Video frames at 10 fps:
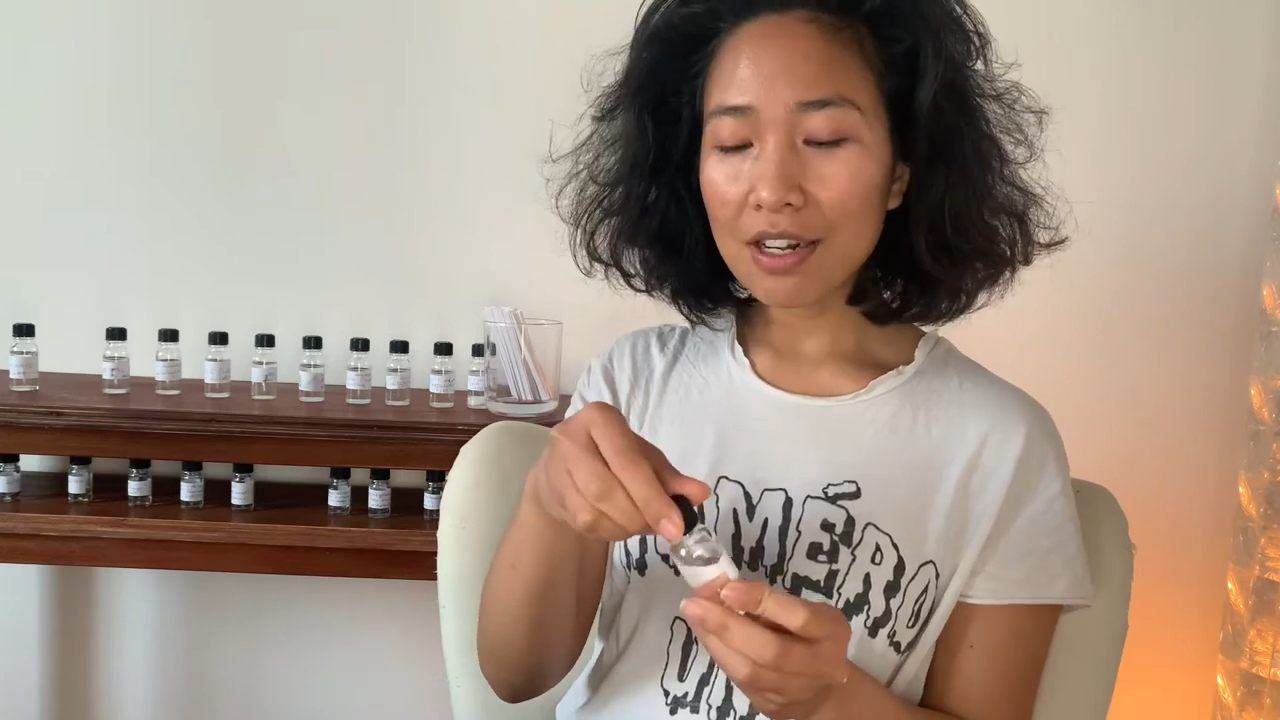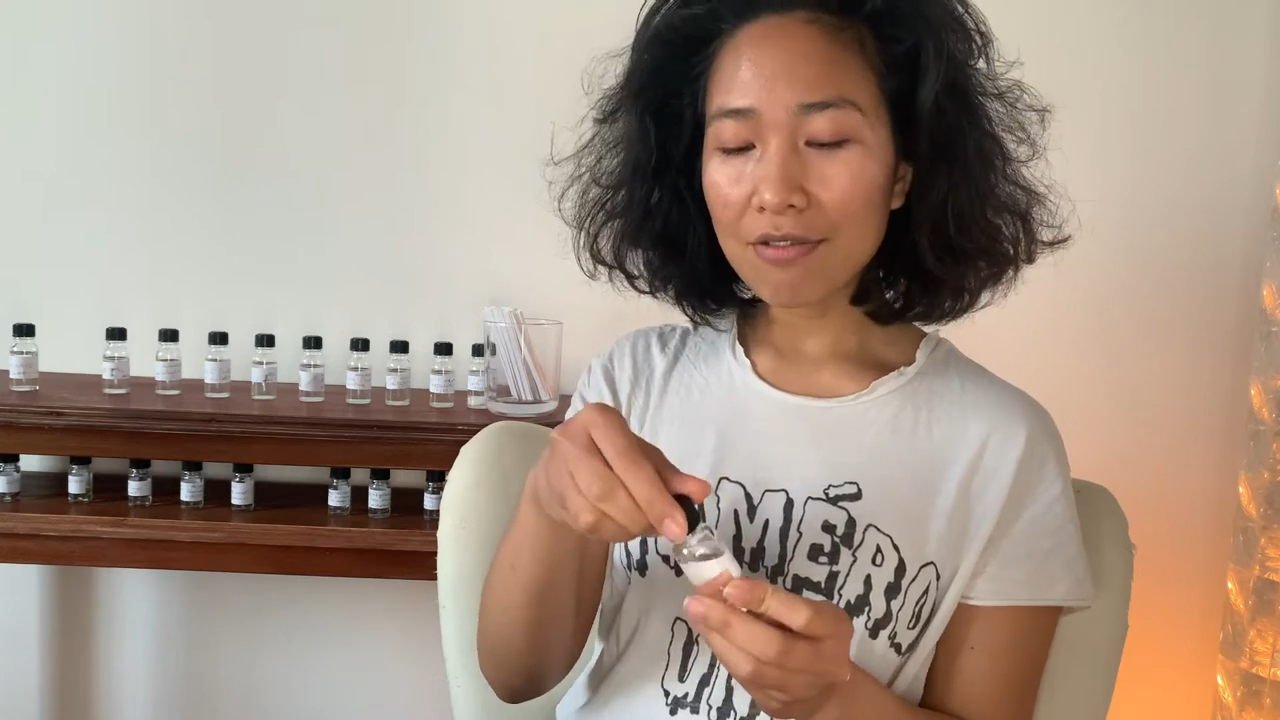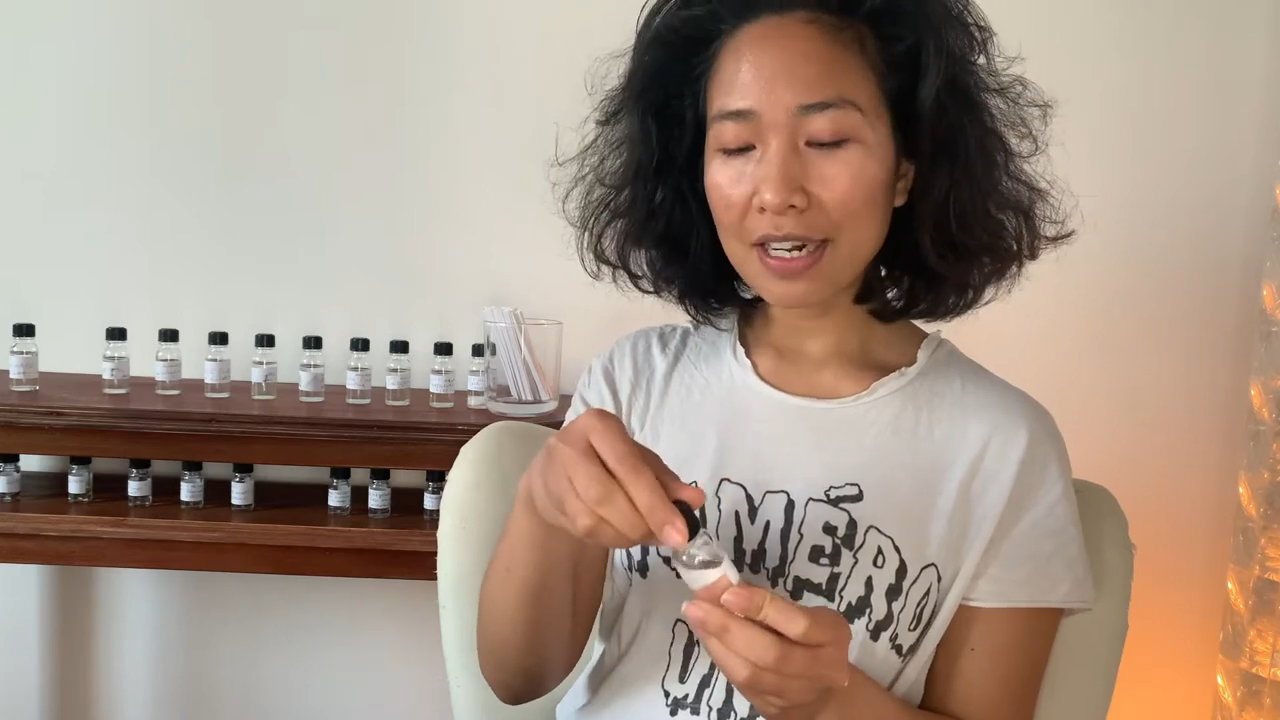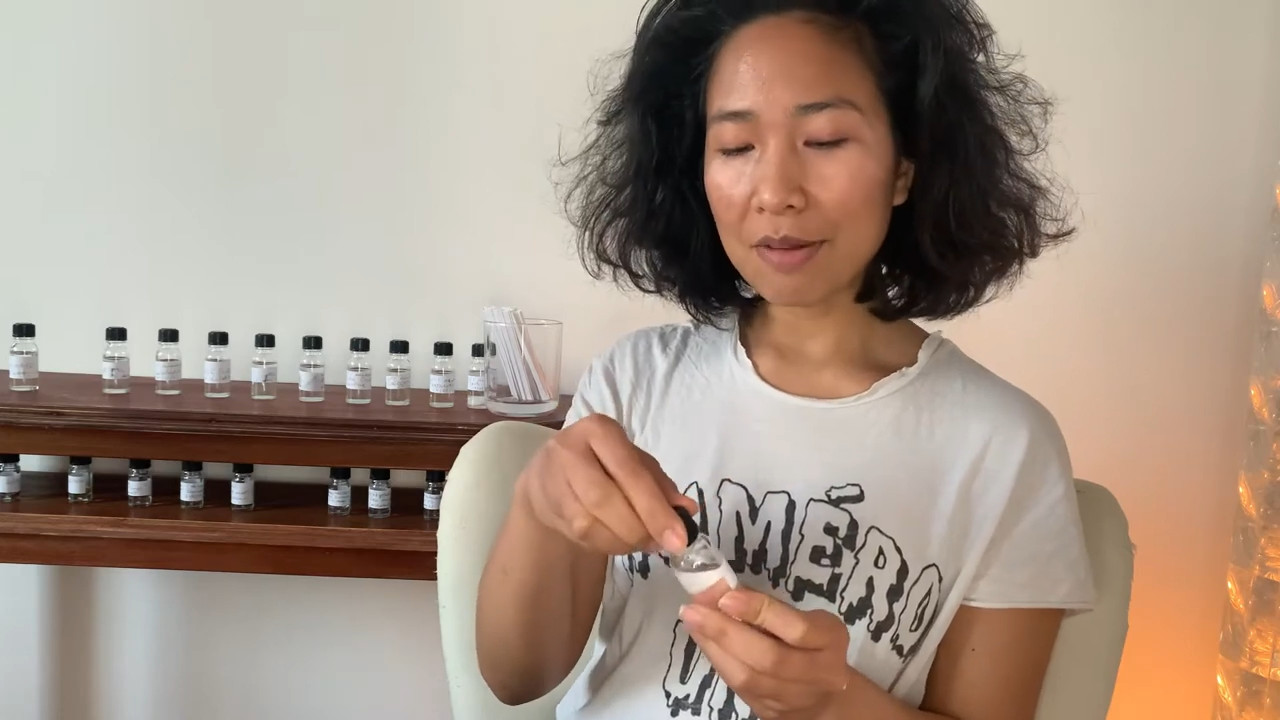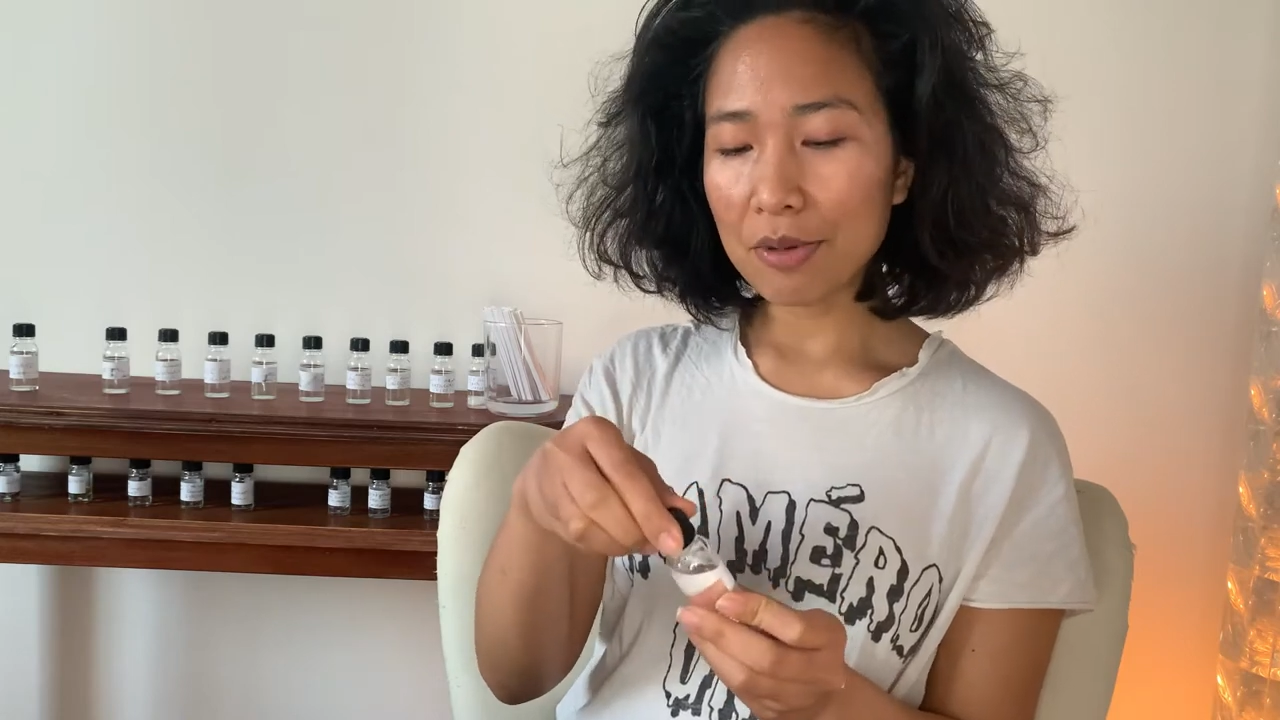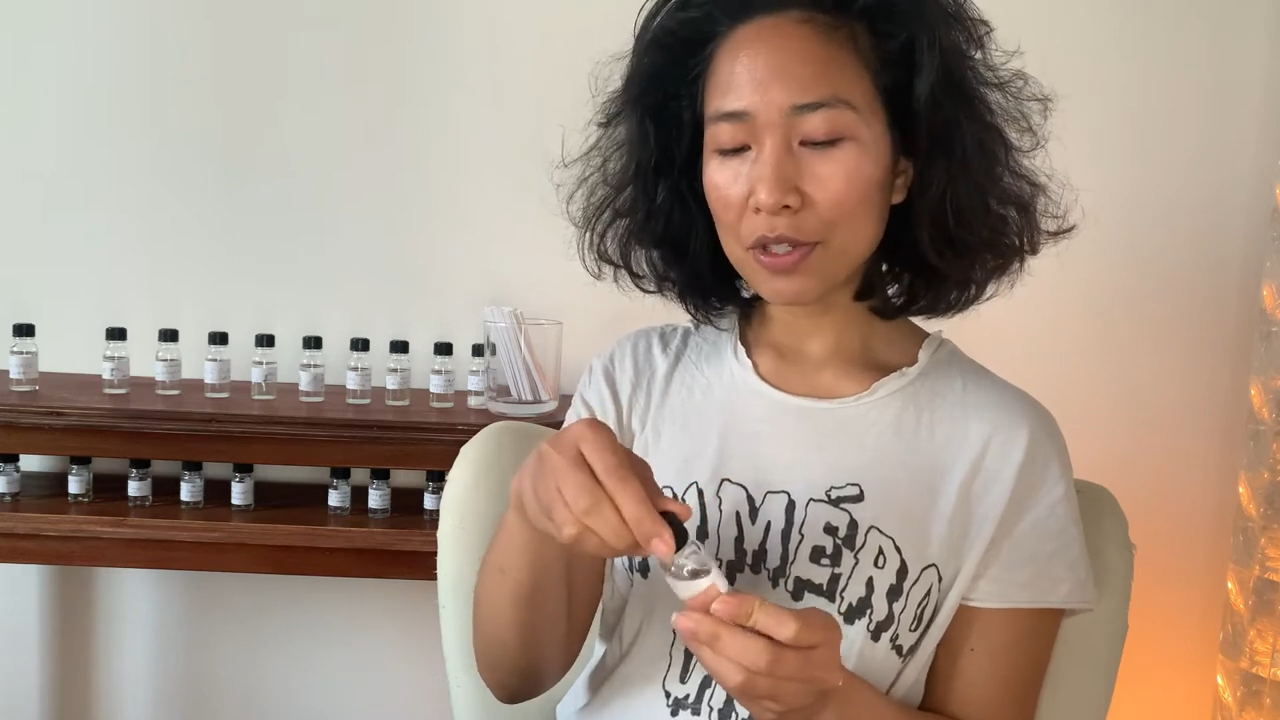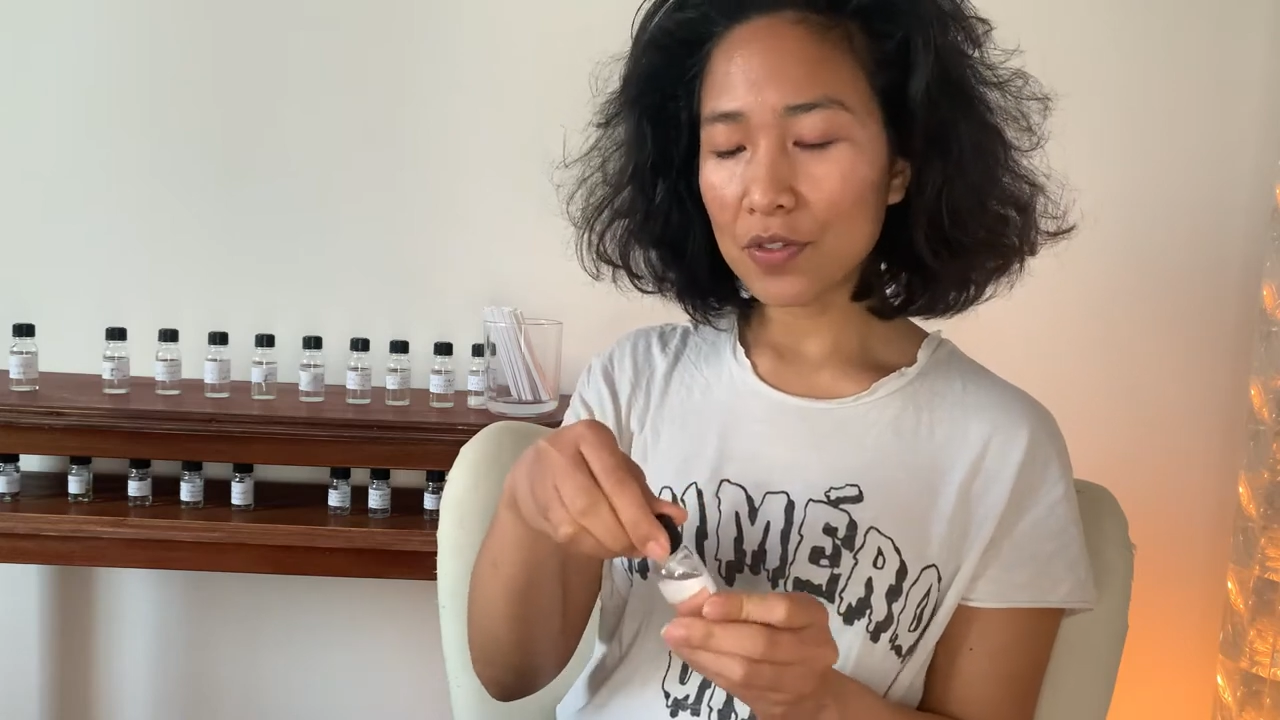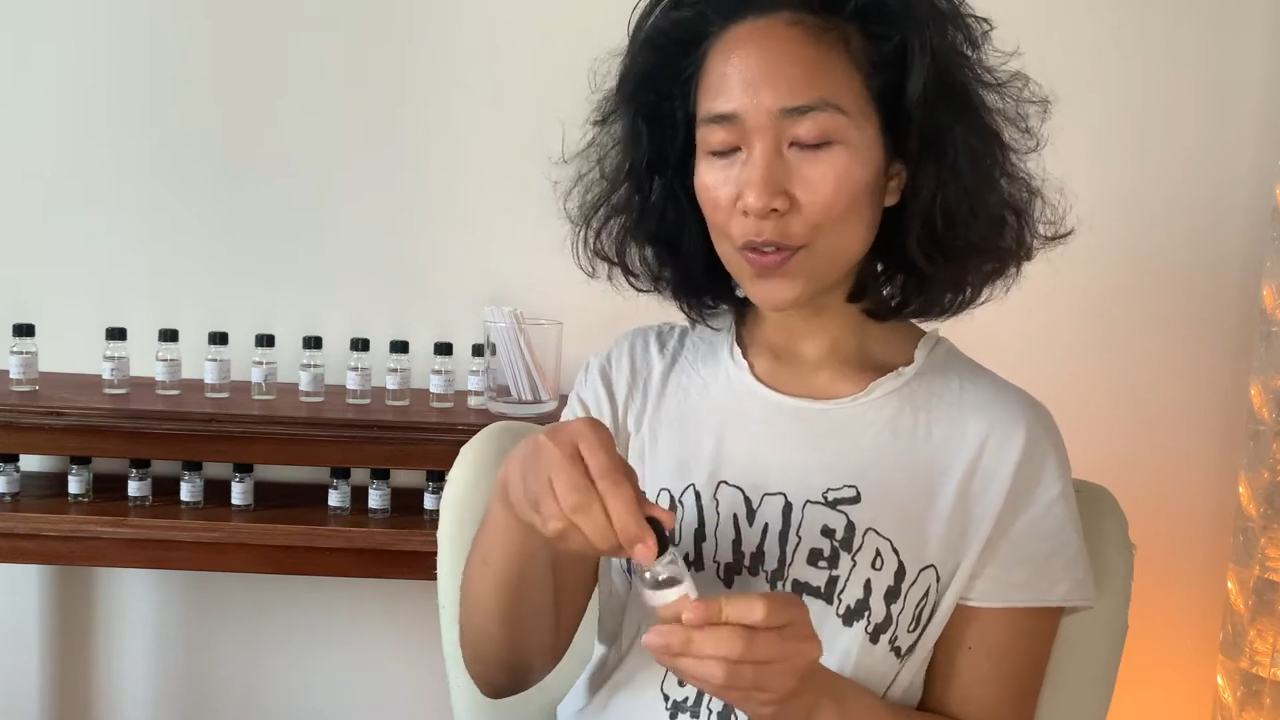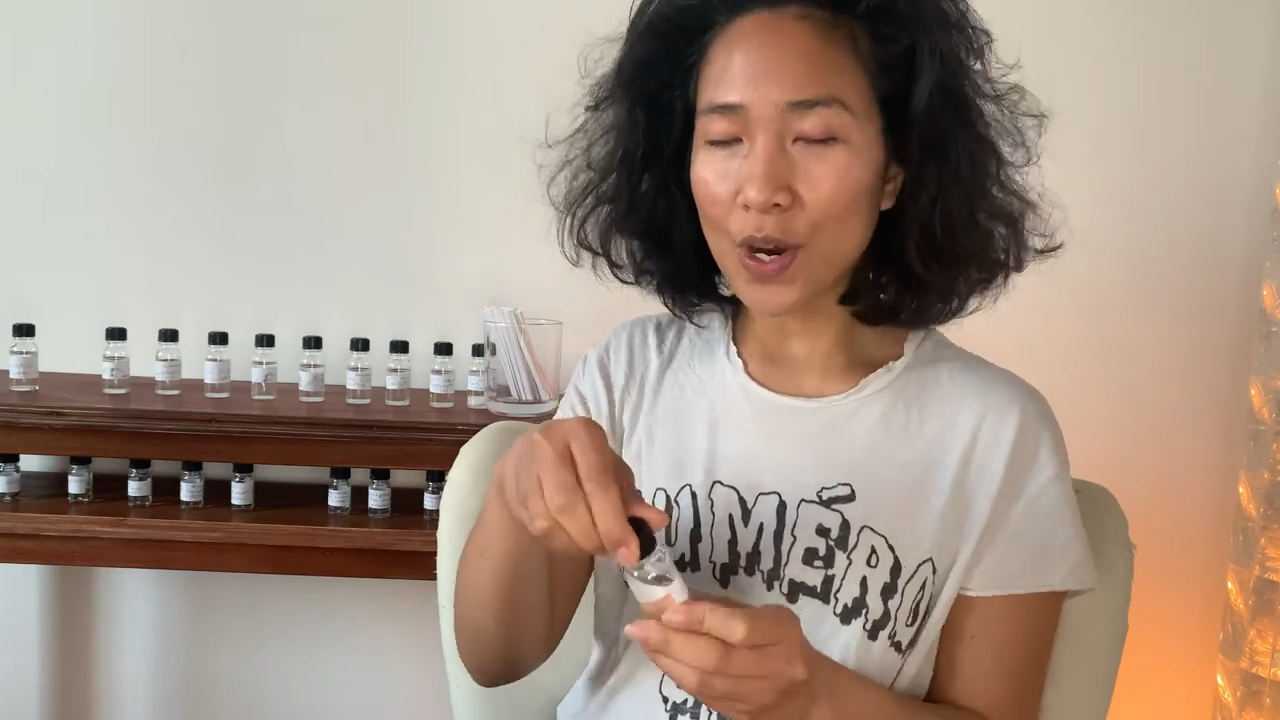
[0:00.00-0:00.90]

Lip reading: really beautiful.